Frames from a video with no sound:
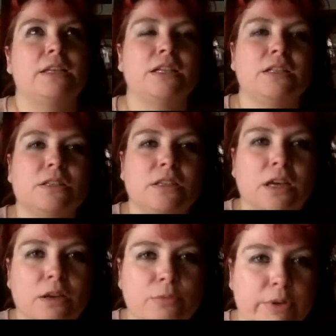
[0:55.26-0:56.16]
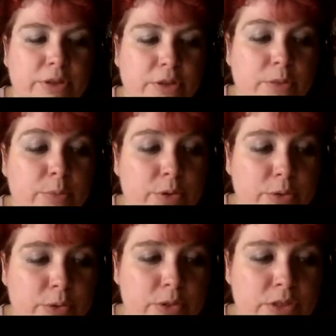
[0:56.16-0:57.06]
guess I'll start with the
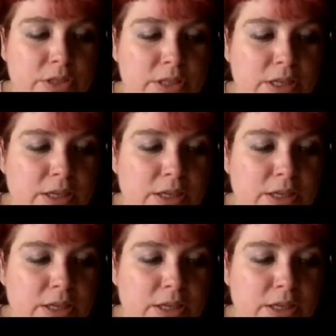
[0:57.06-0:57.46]
pros.